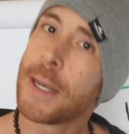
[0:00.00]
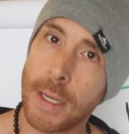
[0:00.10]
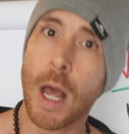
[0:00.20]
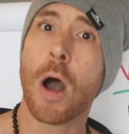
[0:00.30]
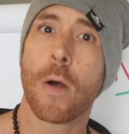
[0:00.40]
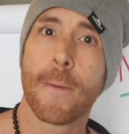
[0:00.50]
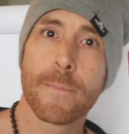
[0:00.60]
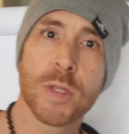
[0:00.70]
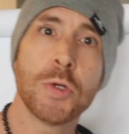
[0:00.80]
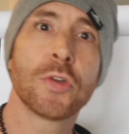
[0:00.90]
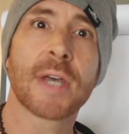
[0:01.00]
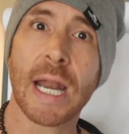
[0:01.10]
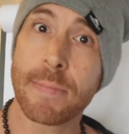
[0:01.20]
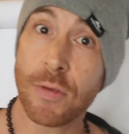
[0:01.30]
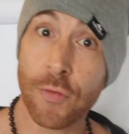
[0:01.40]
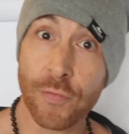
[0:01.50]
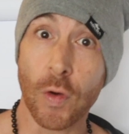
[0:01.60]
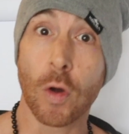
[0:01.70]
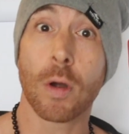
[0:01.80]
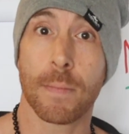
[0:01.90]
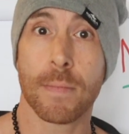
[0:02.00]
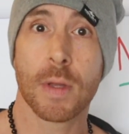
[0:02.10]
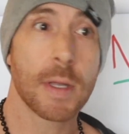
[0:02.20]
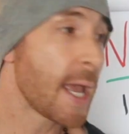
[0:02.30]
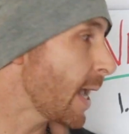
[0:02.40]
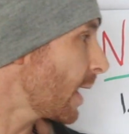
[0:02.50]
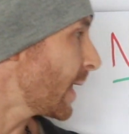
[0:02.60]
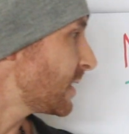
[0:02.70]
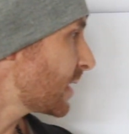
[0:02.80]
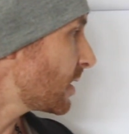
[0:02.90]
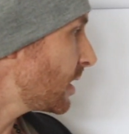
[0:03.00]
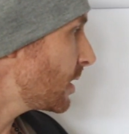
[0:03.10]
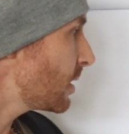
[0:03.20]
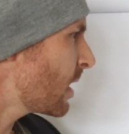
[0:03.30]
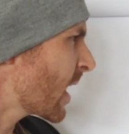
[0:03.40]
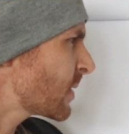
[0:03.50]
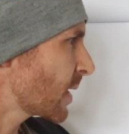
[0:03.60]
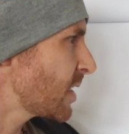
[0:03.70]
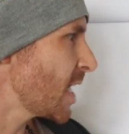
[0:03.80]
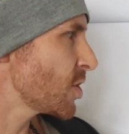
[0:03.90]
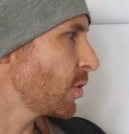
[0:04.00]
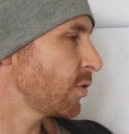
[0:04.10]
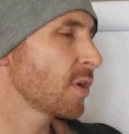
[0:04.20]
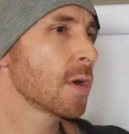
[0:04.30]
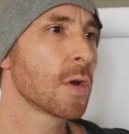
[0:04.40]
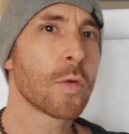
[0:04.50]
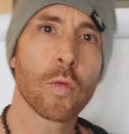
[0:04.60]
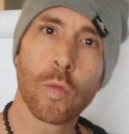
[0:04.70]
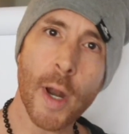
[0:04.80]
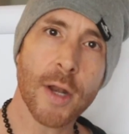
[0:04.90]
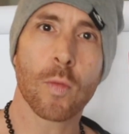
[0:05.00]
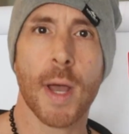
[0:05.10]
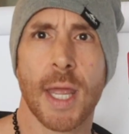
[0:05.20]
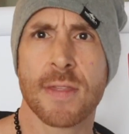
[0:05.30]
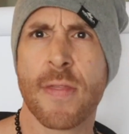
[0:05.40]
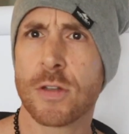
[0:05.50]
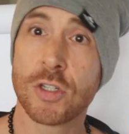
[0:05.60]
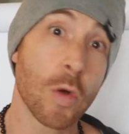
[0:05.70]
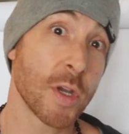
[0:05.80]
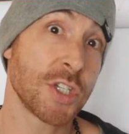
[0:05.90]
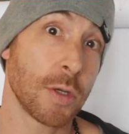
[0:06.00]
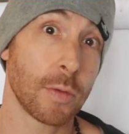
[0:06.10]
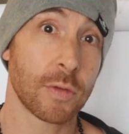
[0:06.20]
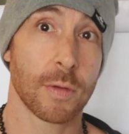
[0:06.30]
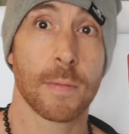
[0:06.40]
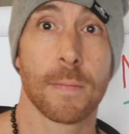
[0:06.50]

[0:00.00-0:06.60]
No, you just gotta be firm and set the expectations right away, and then there's no issues.